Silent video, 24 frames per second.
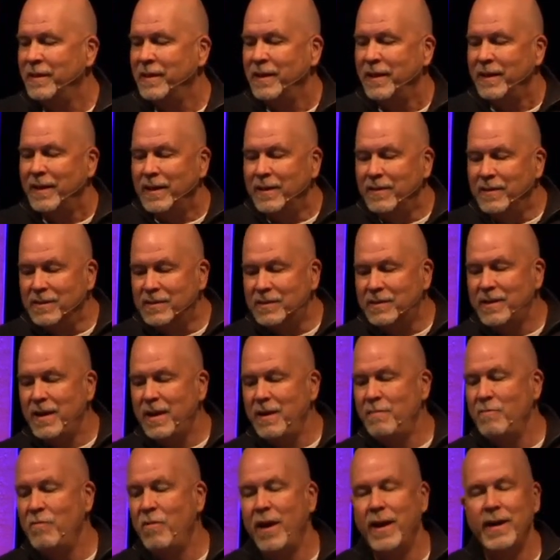In the
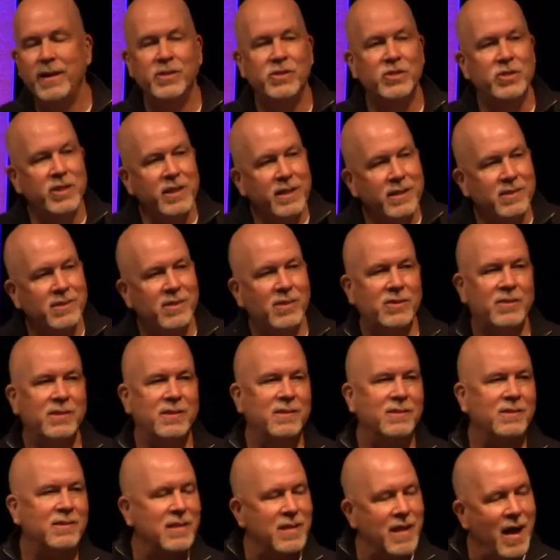same way, Jesus
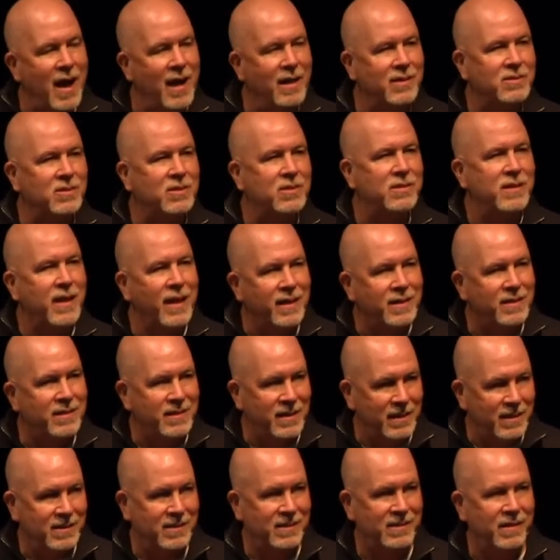does not stay
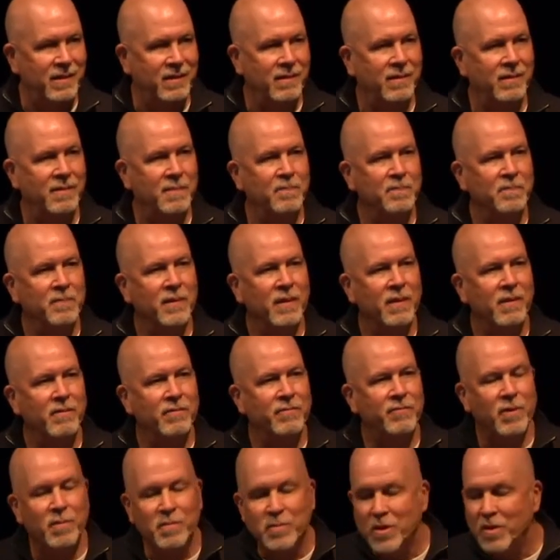distant
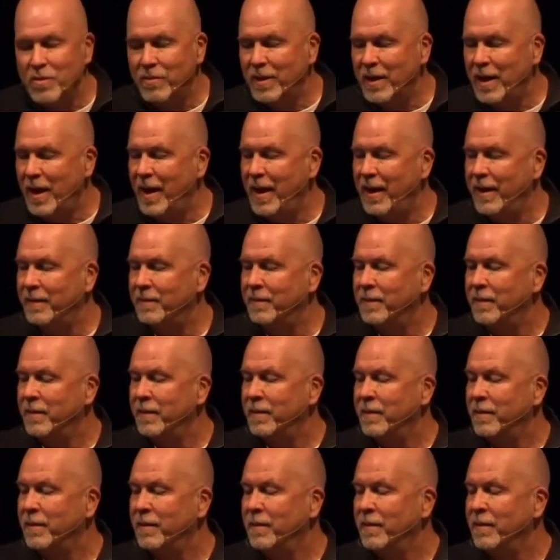from you and I.
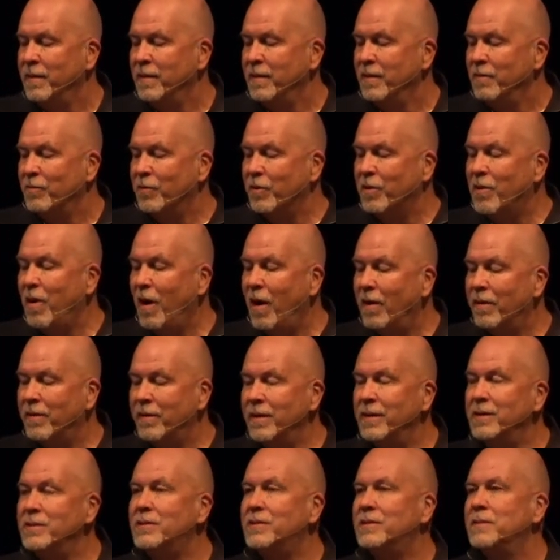
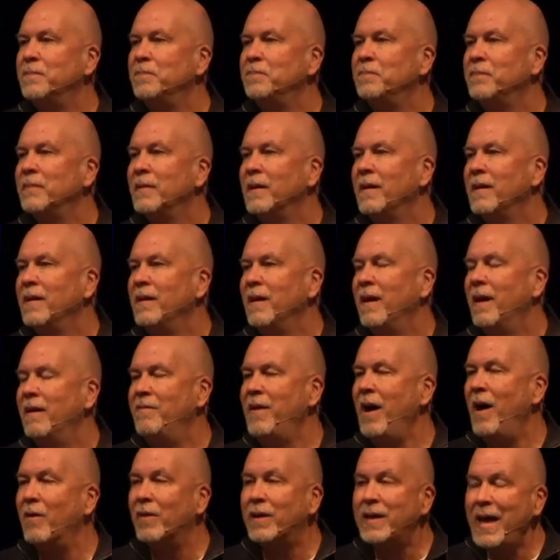Regardless of
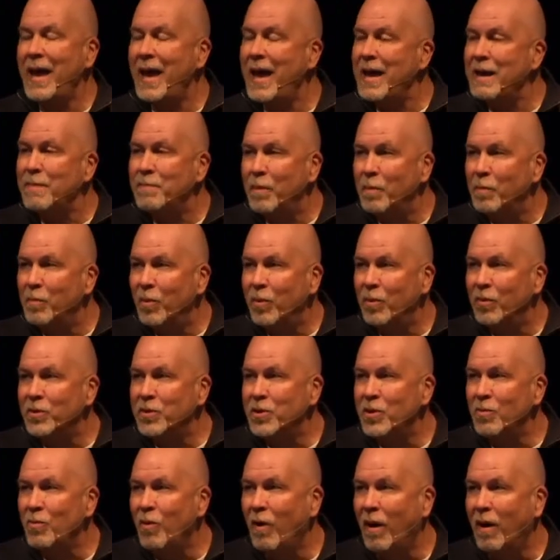how capable
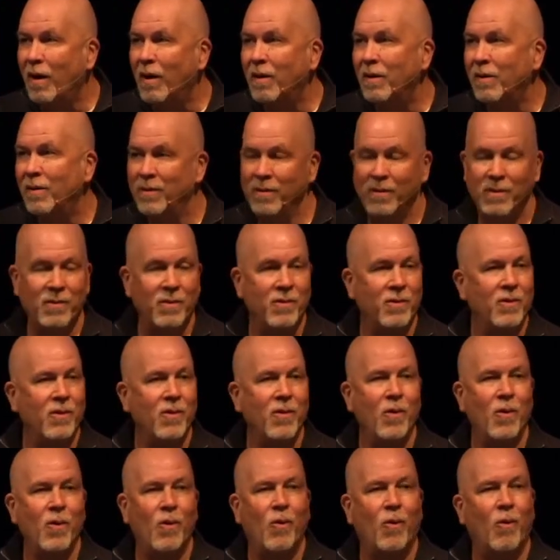you are
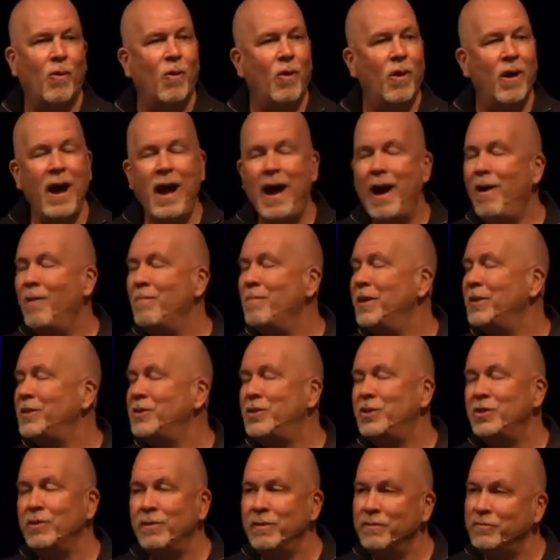or how
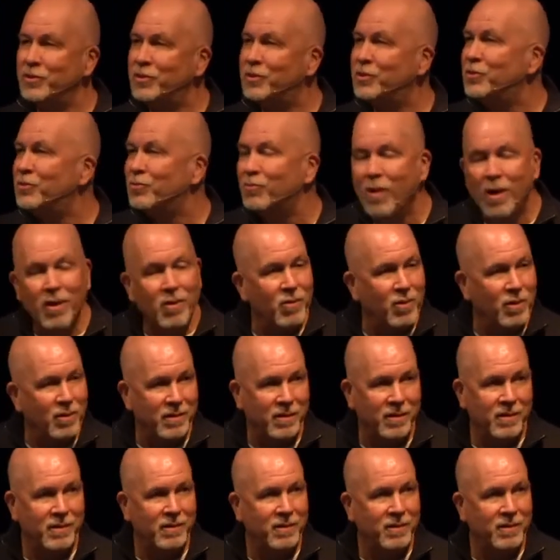much you have struggled,